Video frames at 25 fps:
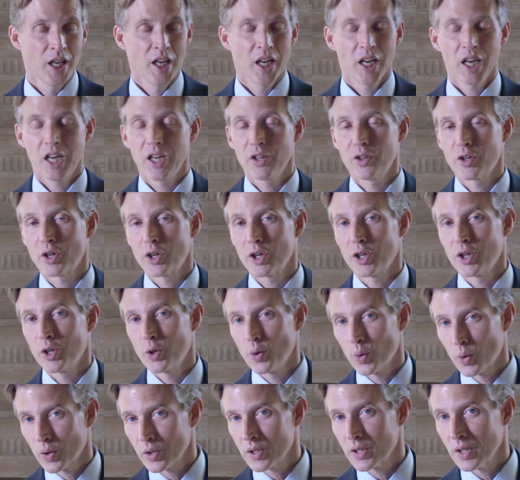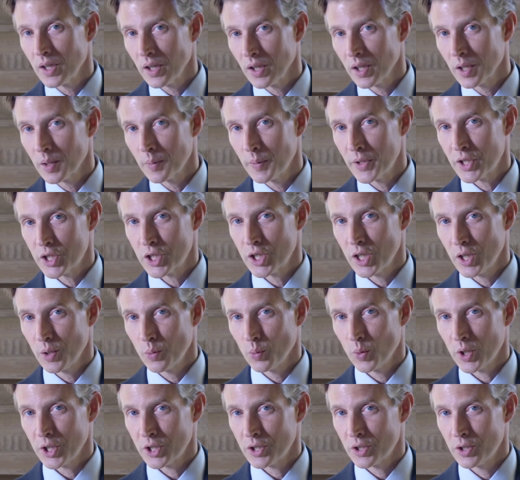Either you're telling a machine
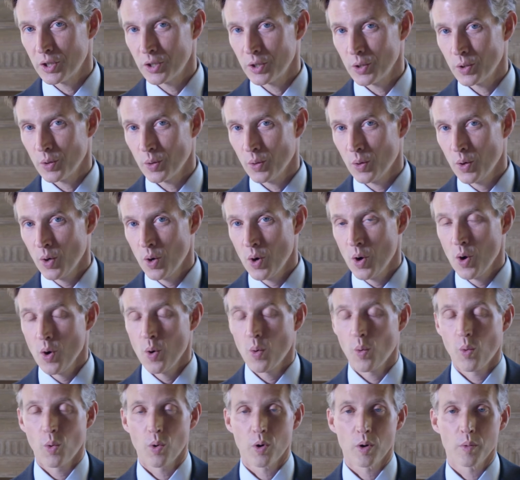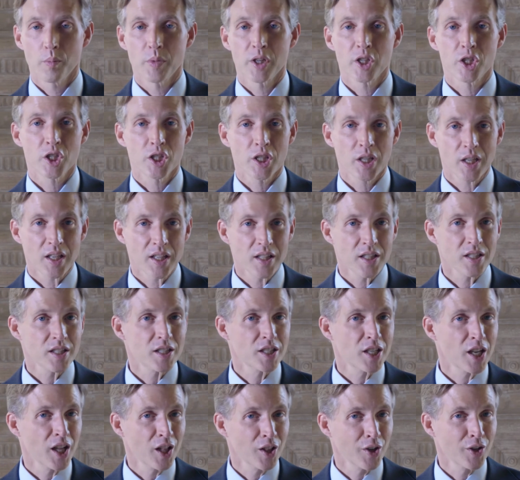what to do, or a machine's
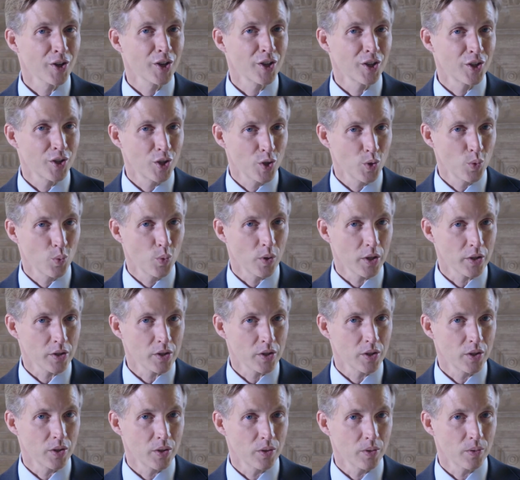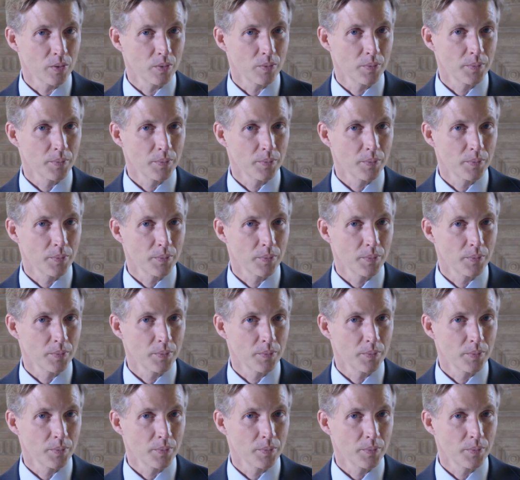telling you what to do.